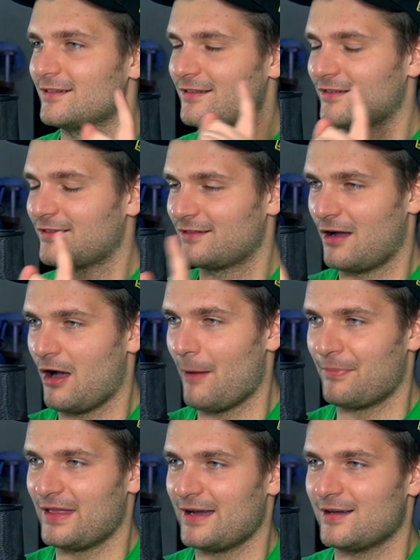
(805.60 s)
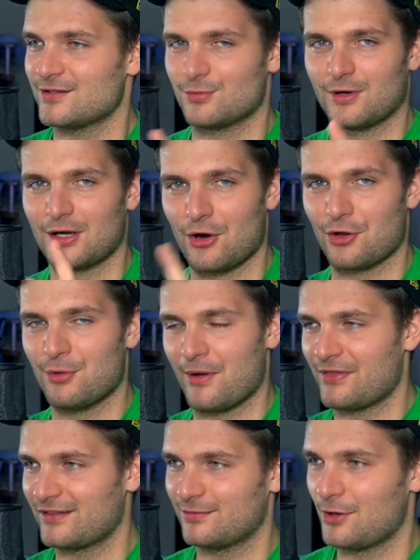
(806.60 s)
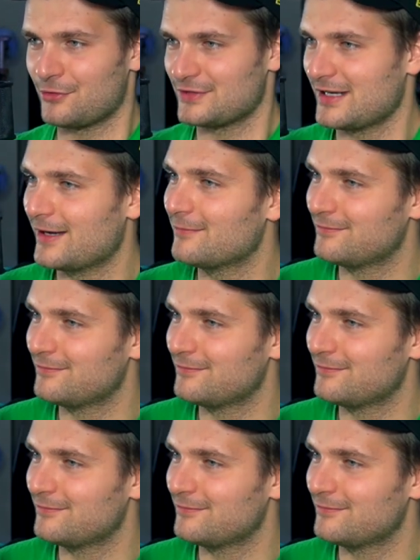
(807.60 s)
Stop that. We're going to argue about that some other time.